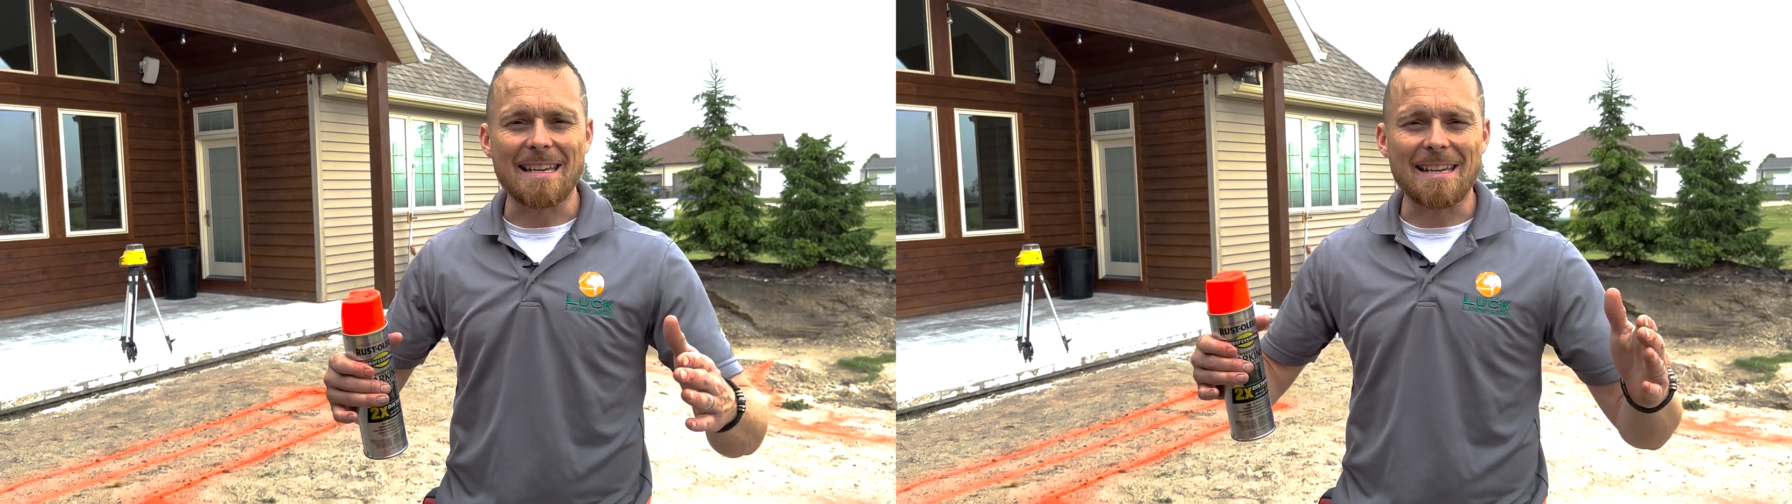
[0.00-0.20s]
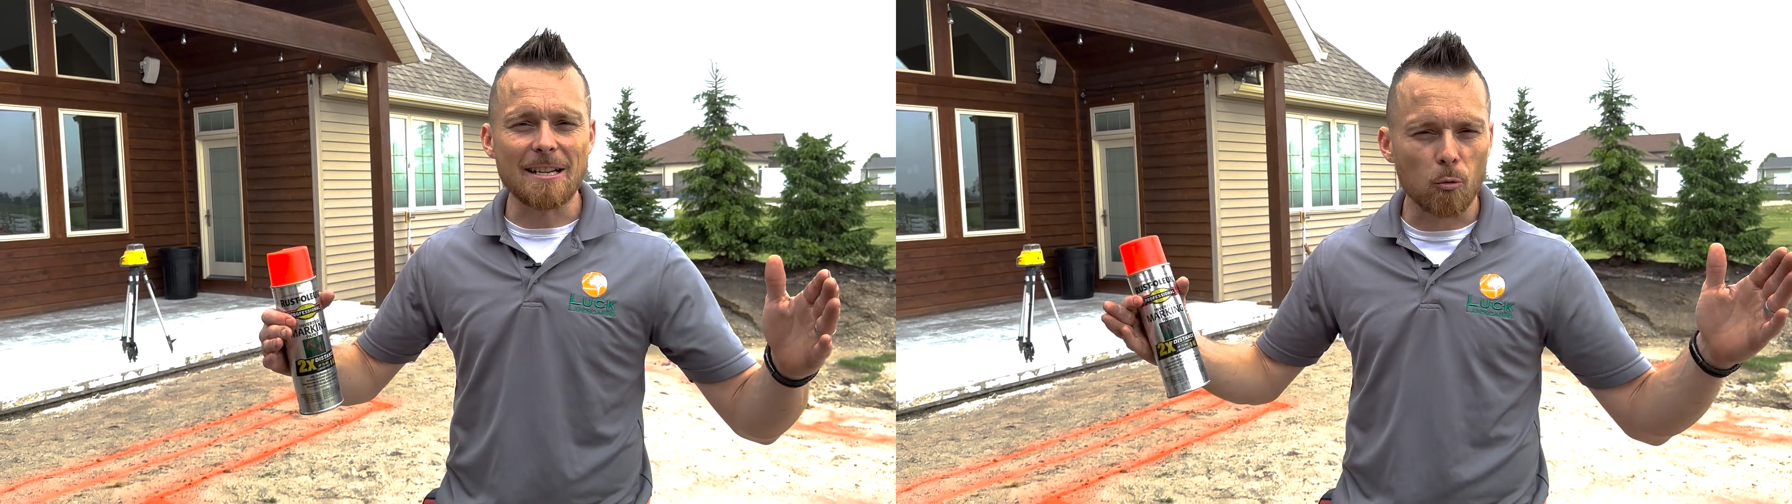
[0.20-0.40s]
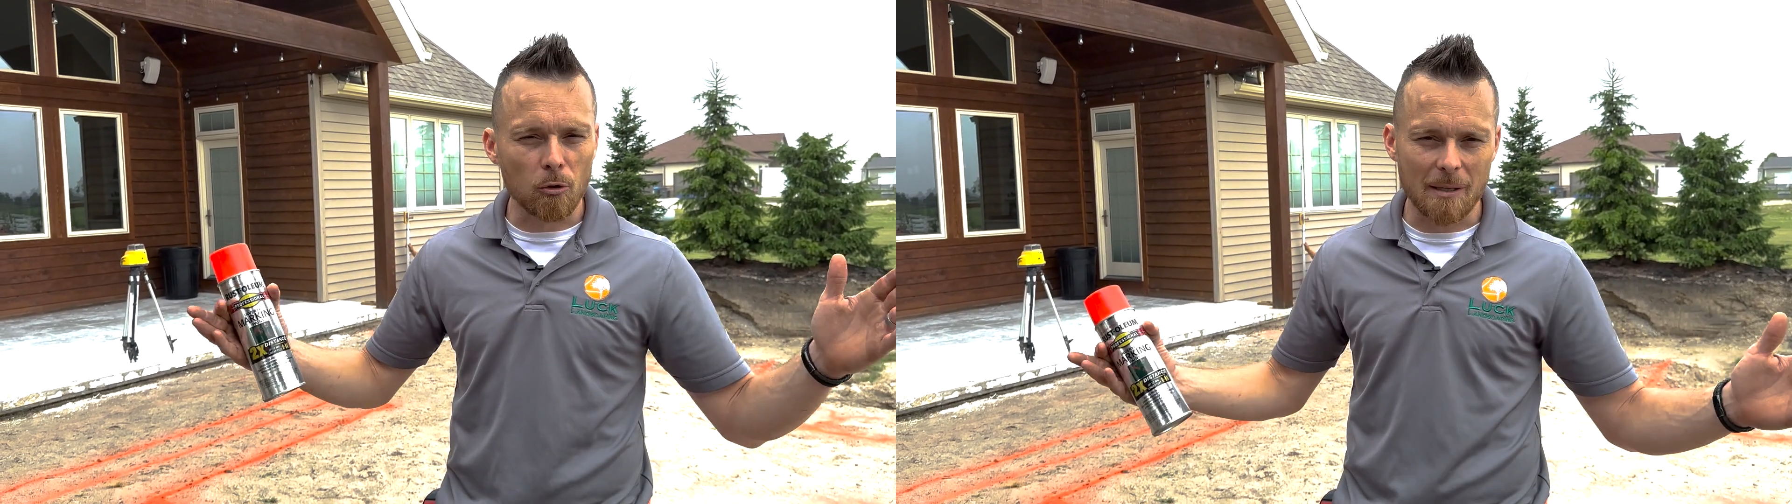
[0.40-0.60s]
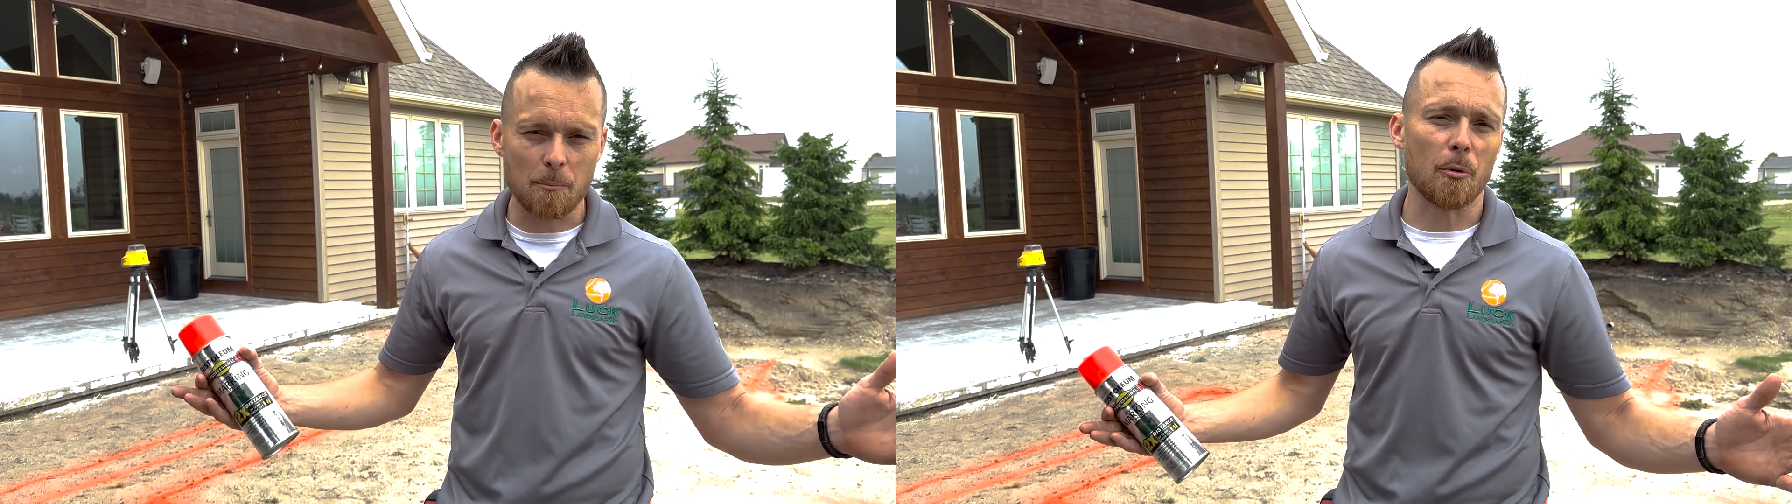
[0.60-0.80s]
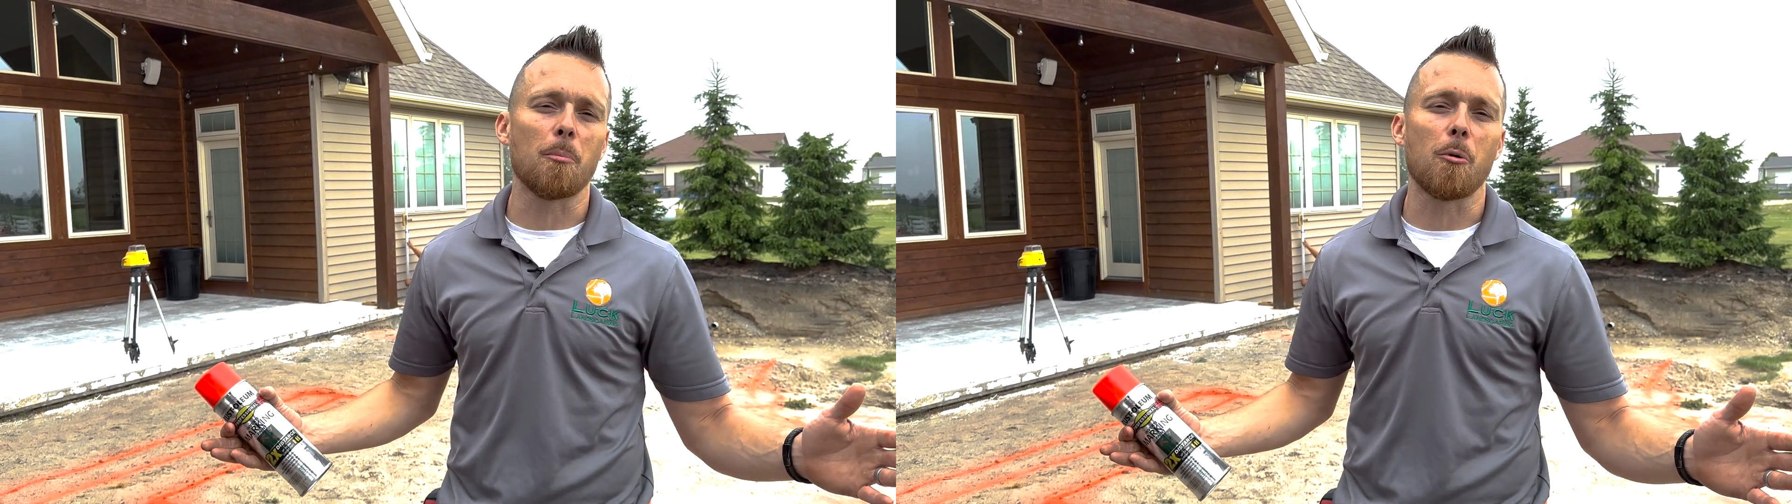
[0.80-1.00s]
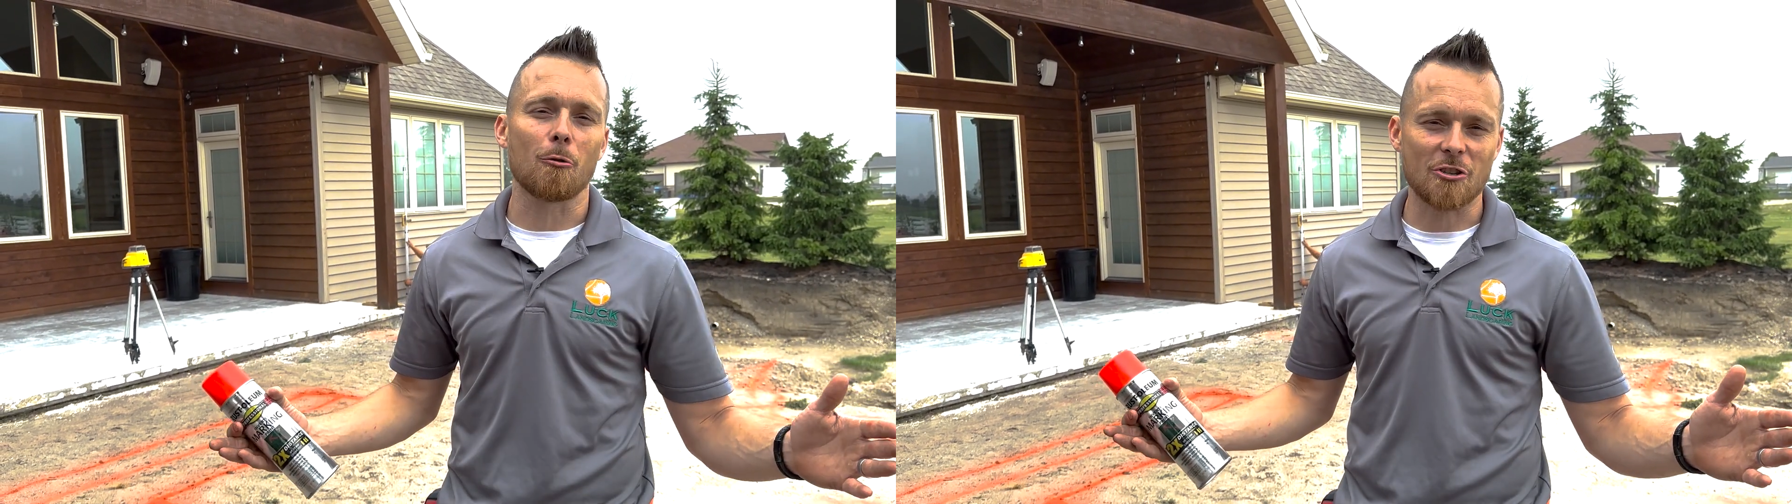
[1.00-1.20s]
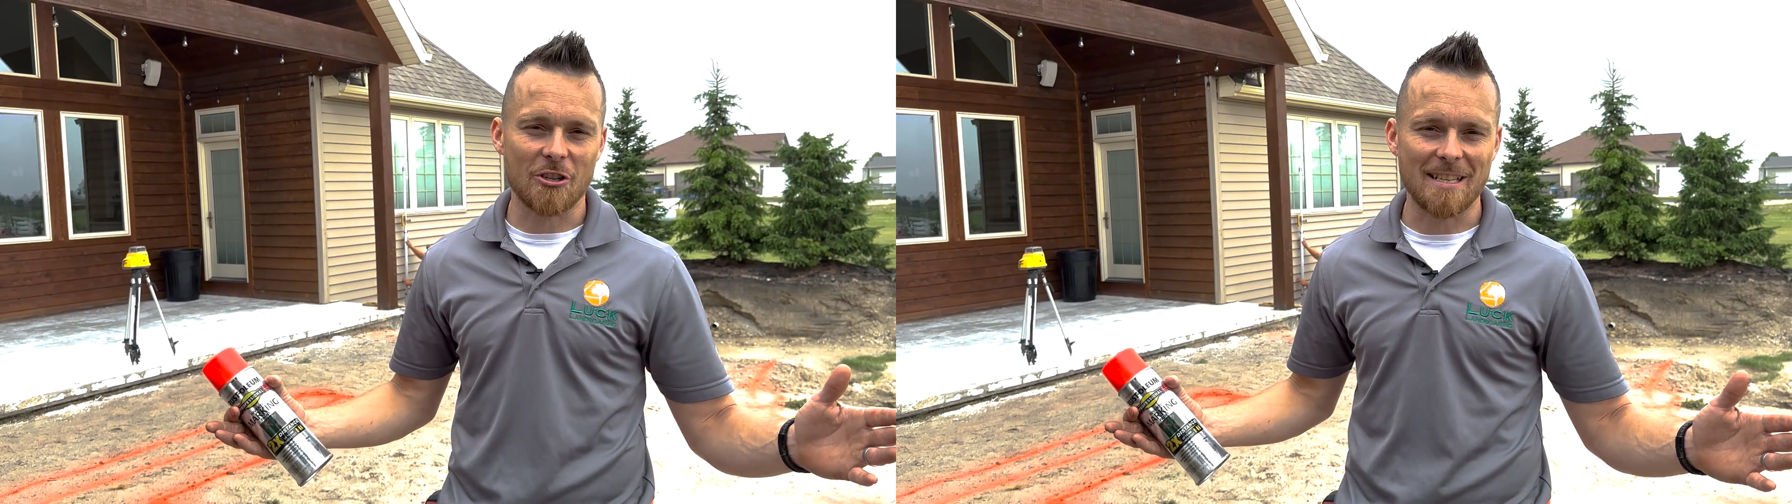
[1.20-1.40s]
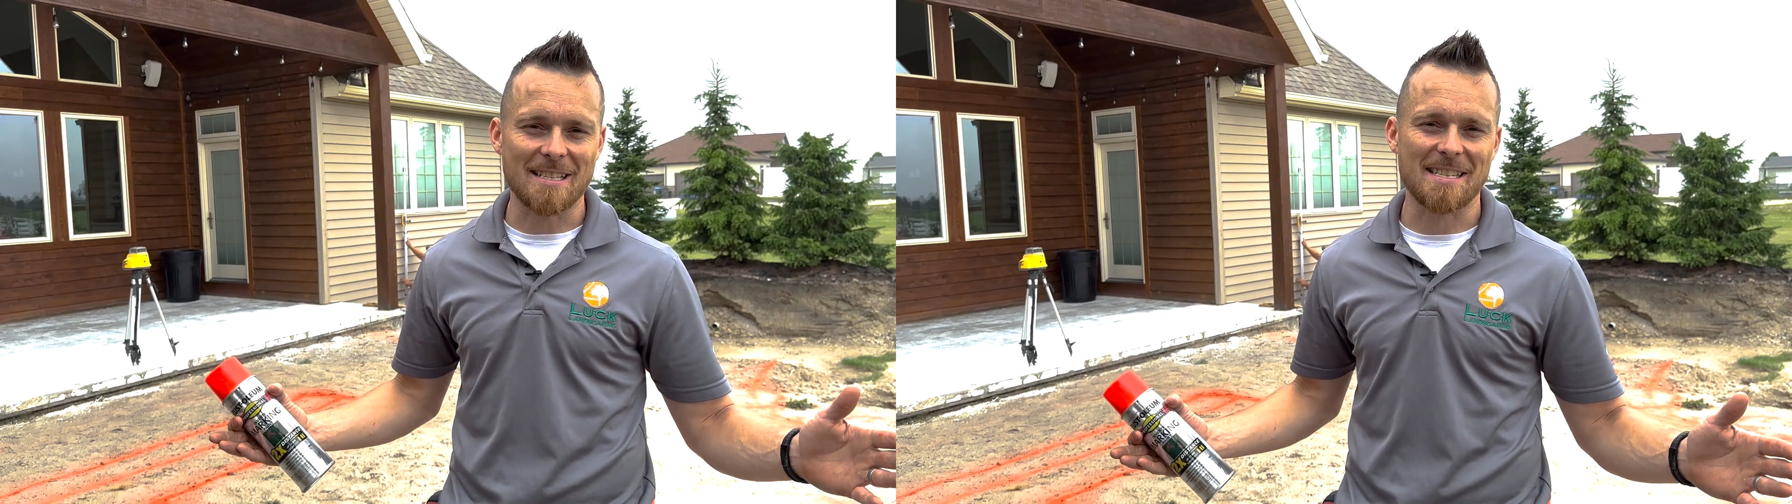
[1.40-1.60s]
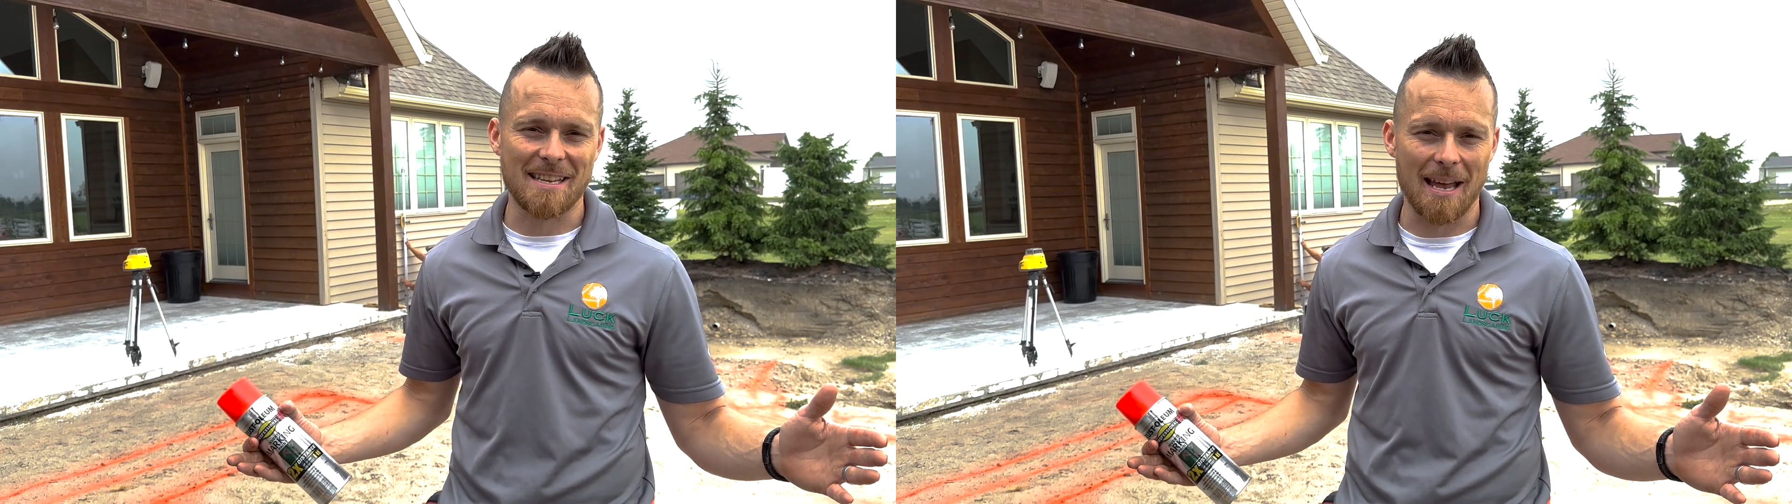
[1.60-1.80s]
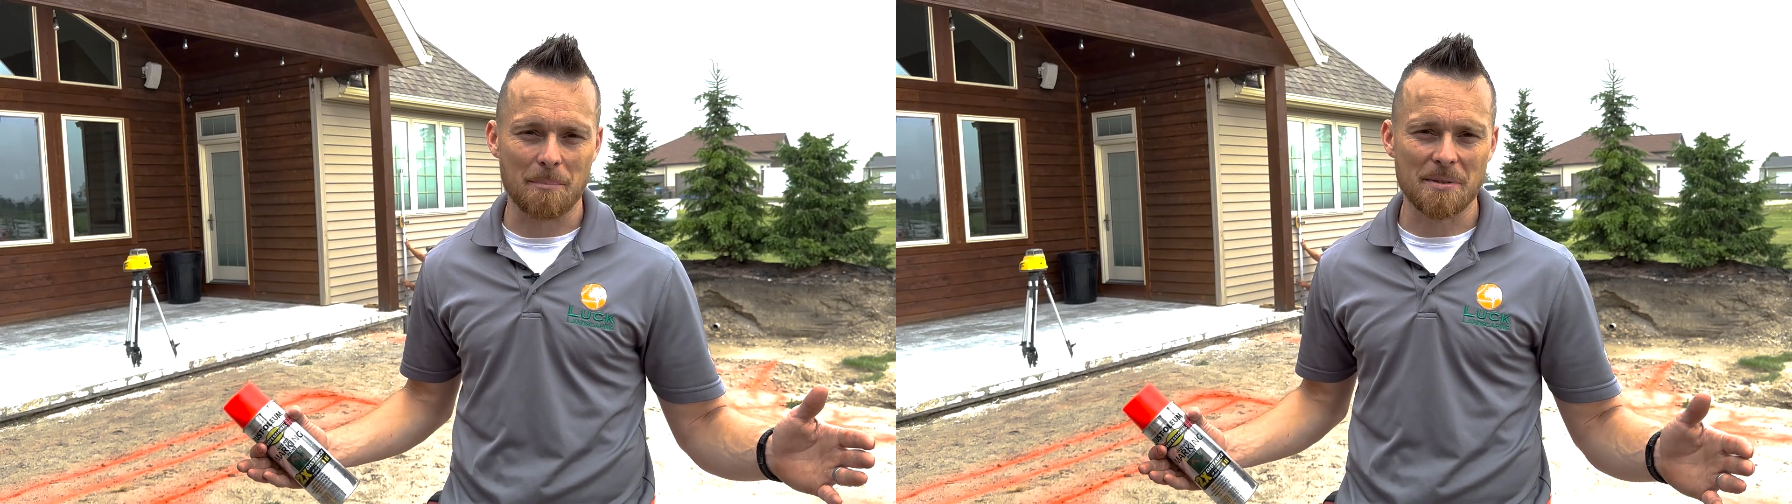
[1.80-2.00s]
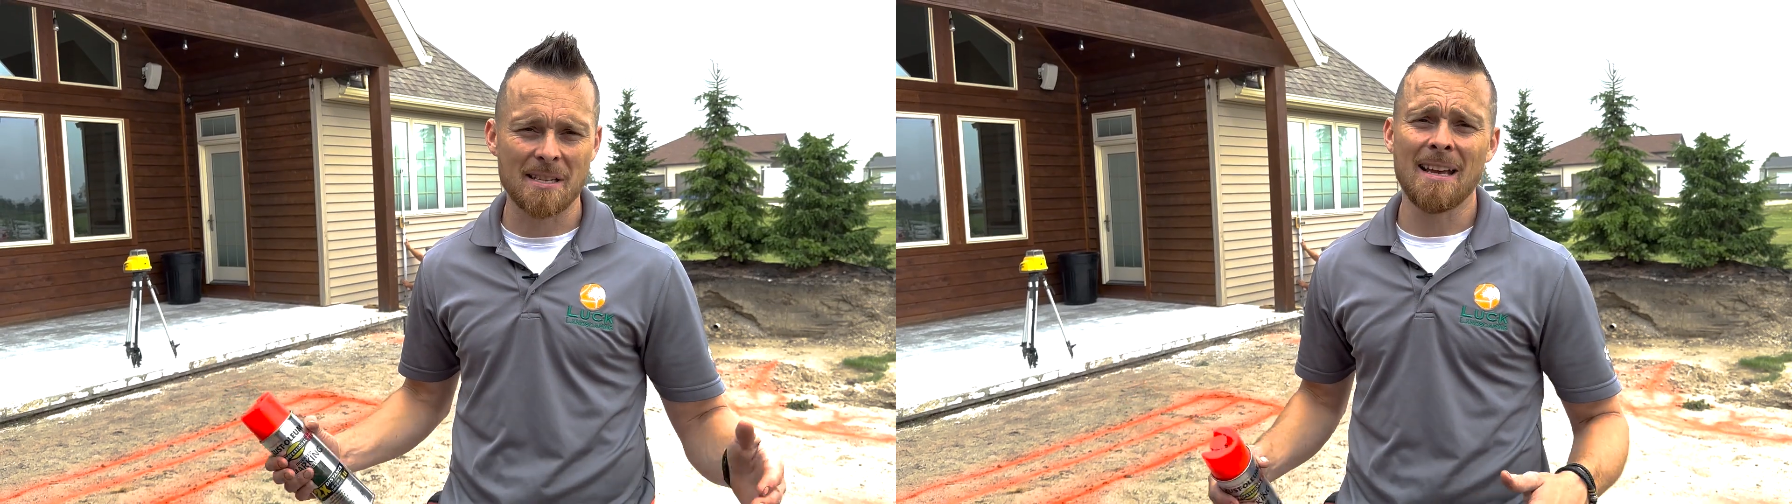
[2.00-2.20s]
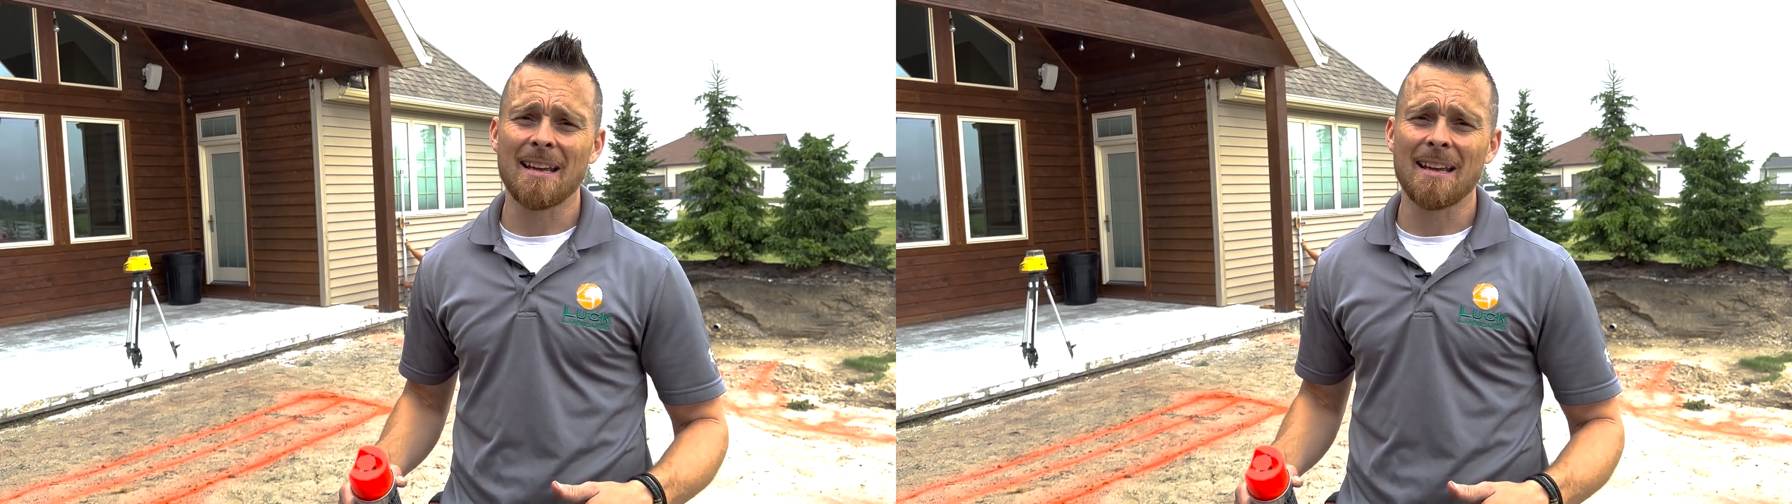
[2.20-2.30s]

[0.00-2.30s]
equal and proportionate steps